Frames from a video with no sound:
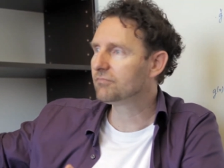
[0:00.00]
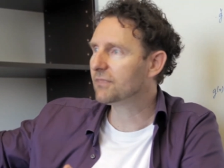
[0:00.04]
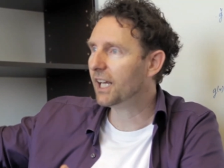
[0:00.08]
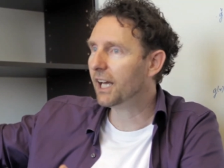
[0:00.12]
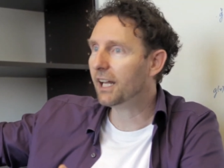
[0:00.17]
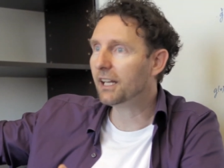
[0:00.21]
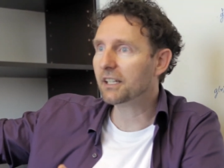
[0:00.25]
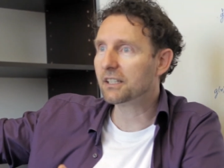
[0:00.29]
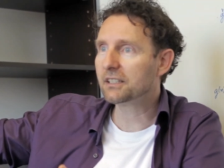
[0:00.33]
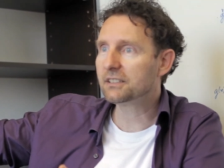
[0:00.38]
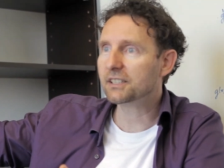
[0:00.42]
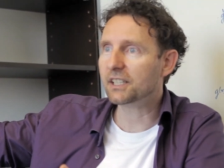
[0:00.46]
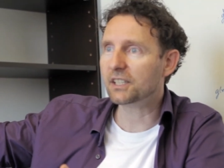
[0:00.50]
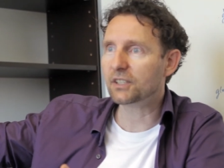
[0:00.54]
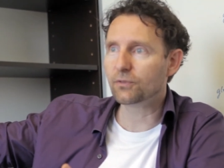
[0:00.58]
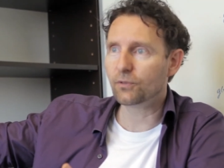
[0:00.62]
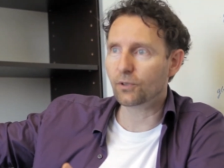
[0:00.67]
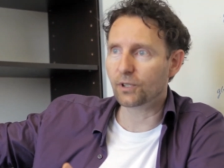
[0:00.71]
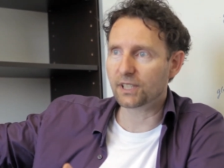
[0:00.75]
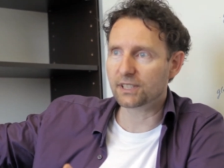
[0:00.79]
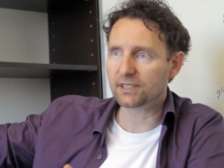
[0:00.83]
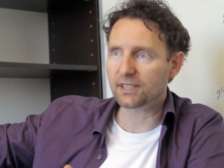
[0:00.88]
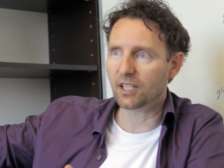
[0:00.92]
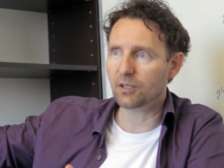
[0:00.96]
galaxies
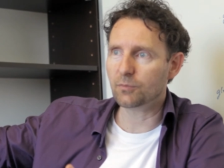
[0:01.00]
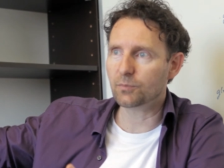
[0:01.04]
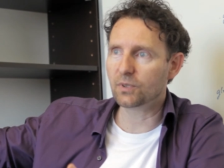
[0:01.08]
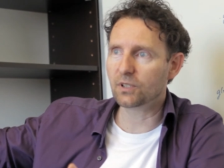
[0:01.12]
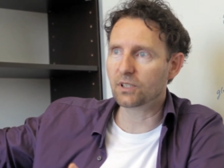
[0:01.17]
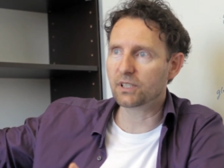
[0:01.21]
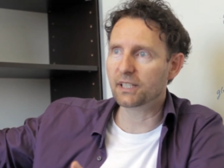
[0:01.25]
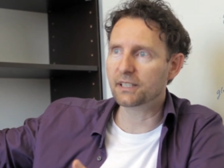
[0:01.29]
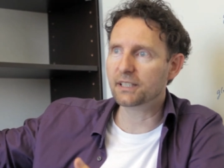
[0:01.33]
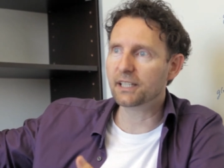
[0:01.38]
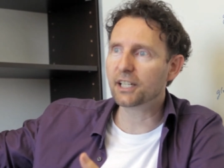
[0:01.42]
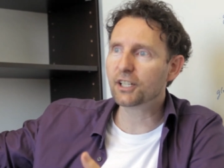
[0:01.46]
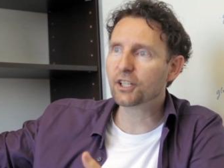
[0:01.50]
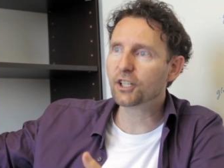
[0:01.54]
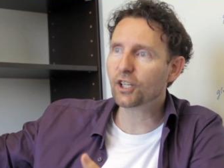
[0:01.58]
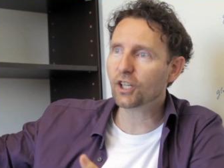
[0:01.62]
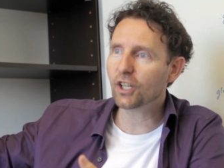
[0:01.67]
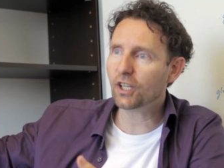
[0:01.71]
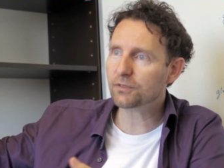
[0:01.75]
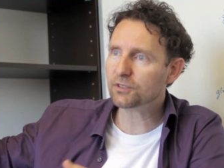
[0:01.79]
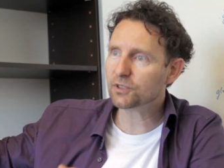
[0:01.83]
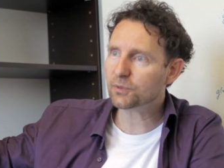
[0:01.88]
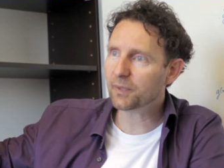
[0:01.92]
for example, then they curve